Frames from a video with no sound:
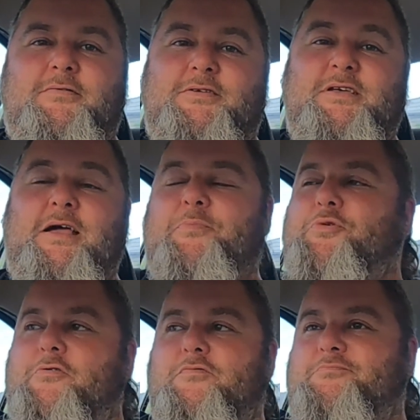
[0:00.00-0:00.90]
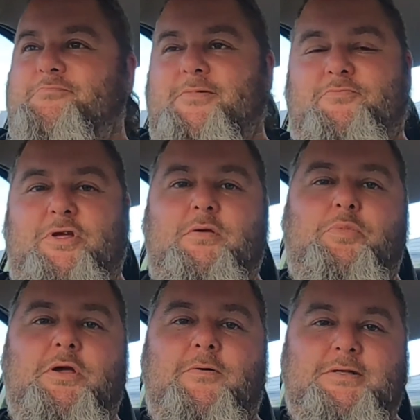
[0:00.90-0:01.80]
There's a couple of really
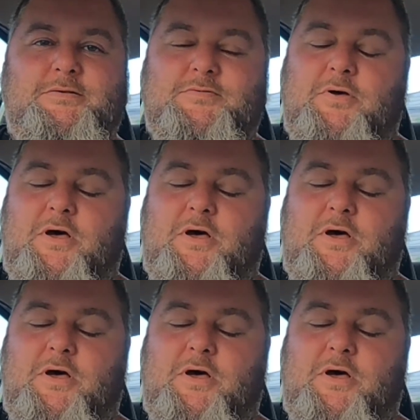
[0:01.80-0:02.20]
big ones as